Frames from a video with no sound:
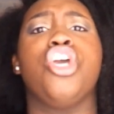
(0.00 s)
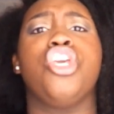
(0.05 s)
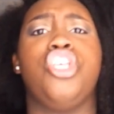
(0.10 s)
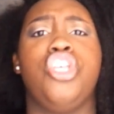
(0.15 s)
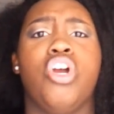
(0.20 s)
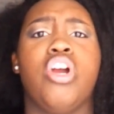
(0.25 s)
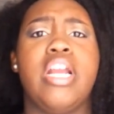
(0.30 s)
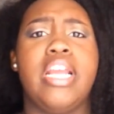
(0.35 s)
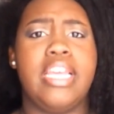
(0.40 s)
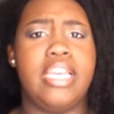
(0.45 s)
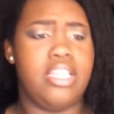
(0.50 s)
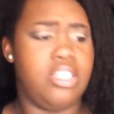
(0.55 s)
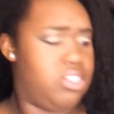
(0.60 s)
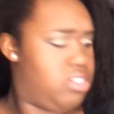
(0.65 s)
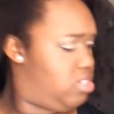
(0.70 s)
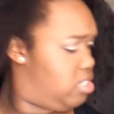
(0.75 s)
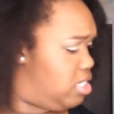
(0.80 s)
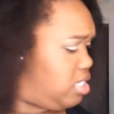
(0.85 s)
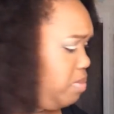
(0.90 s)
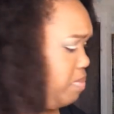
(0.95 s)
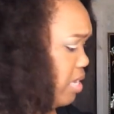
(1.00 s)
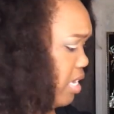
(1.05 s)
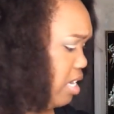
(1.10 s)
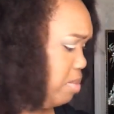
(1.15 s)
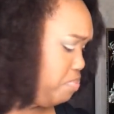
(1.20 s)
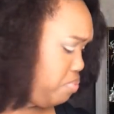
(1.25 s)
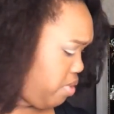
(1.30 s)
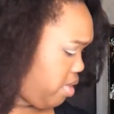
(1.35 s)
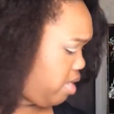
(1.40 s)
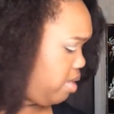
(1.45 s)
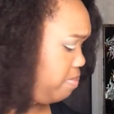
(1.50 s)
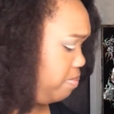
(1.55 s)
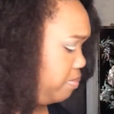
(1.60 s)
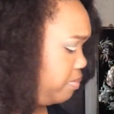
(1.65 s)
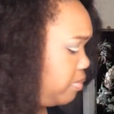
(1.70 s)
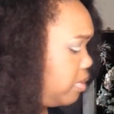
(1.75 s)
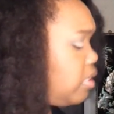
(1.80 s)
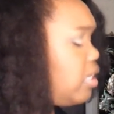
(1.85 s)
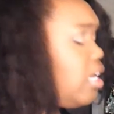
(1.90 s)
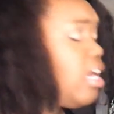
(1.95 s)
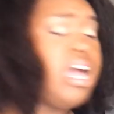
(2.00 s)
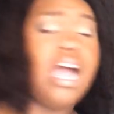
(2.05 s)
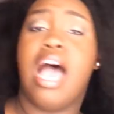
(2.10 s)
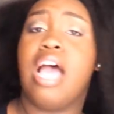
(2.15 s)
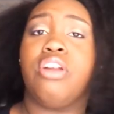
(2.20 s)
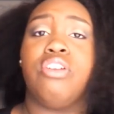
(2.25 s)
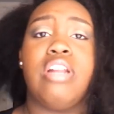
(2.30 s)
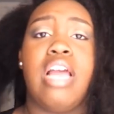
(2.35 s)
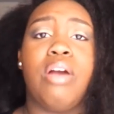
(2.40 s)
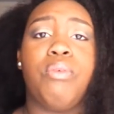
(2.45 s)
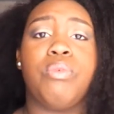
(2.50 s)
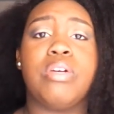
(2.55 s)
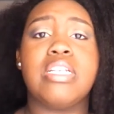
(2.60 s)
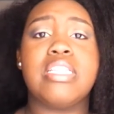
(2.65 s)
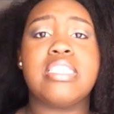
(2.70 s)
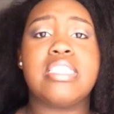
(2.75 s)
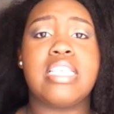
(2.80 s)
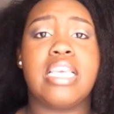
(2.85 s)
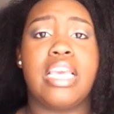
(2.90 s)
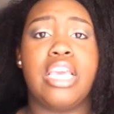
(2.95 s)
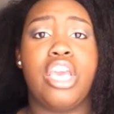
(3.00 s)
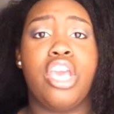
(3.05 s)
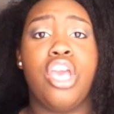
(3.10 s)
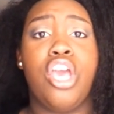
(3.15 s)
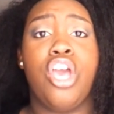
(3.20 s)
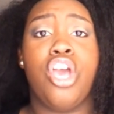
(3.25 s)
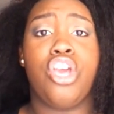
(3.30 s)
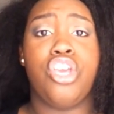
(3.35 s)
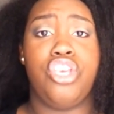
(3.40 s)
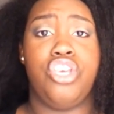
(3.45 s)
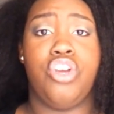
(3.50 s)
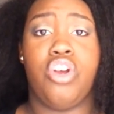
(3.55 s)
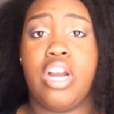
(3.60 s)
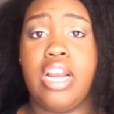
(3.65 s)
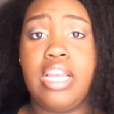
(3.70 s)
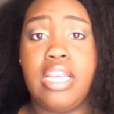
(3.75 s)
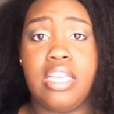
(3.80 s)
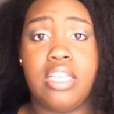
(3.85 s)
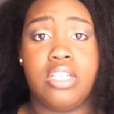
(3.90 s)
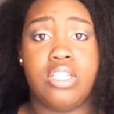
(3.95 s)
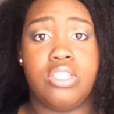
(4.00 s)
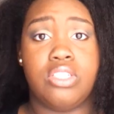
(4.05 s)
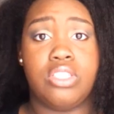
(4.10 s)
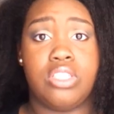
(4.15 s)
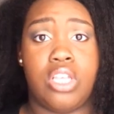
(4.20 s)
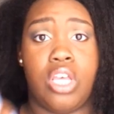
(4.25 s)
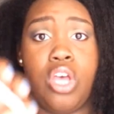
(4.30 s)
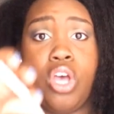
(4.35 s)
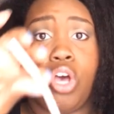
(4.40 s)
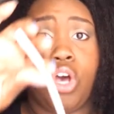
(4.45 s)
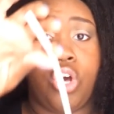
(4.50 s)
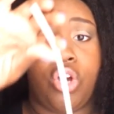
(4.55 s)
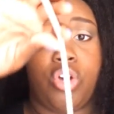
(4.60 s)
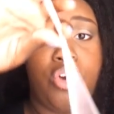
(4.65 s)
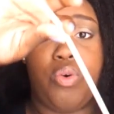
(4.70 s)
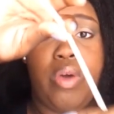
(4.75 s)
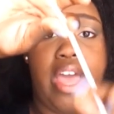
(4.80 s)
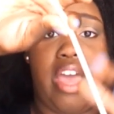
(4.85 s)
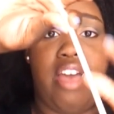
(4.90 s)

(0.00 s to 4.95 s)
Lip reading: your heels. Let me get a prop. I do not want to see your heels who